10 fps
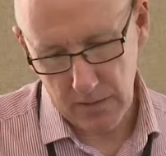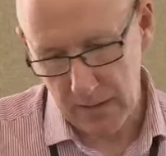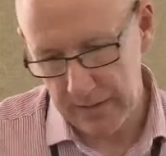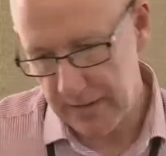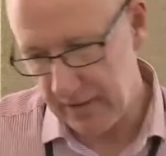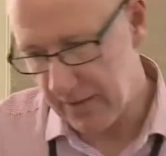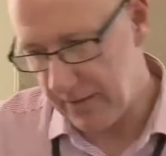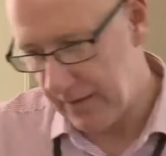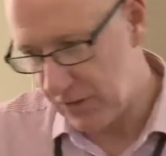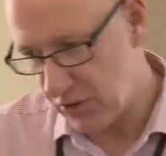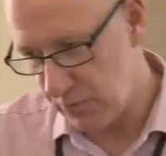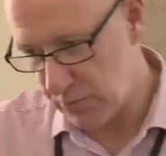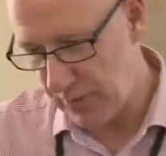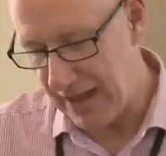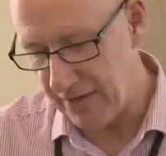Another issue
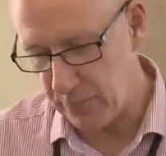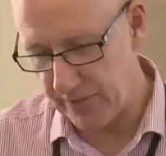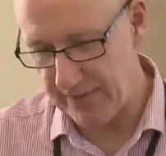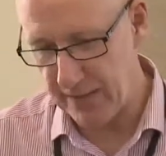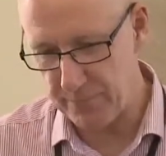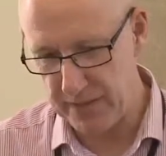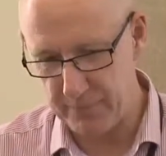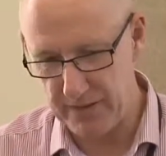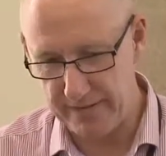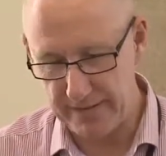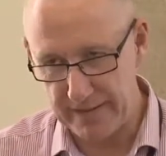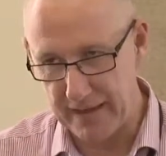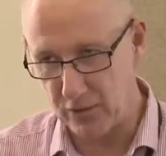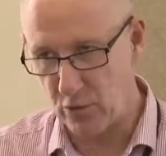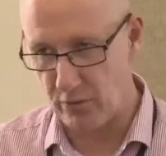which we have with some people is it
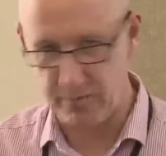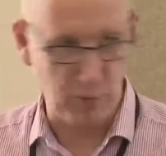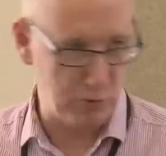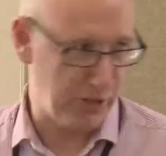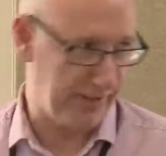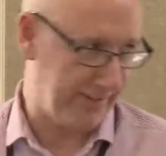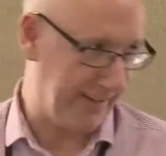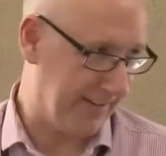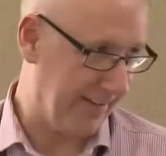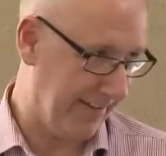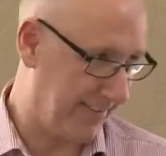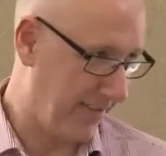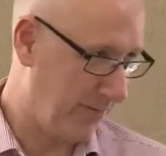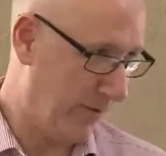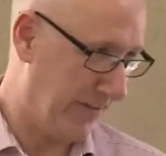can cause motion
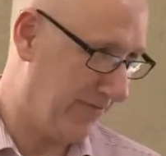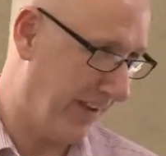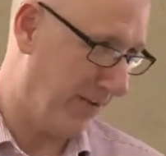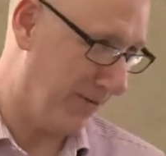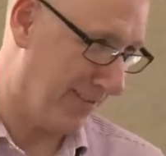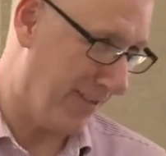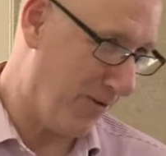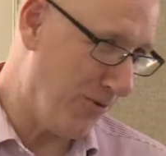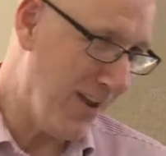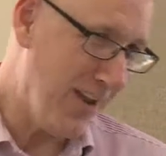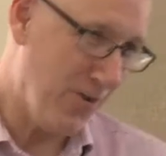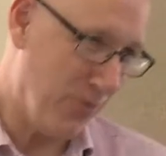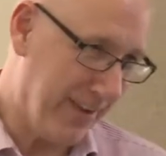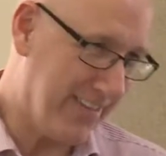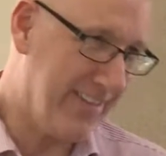sickness, we've found. So
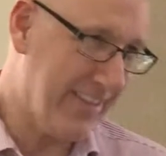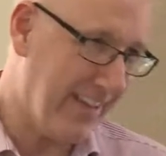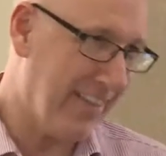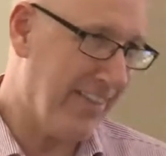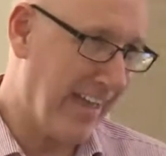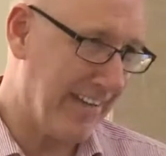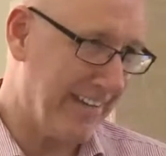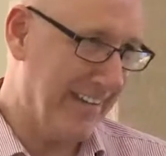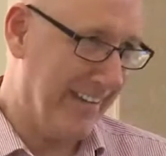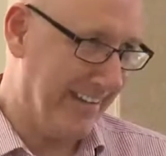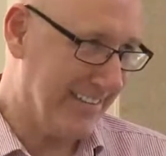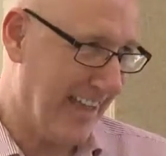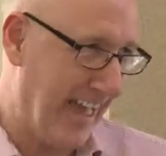we still then need to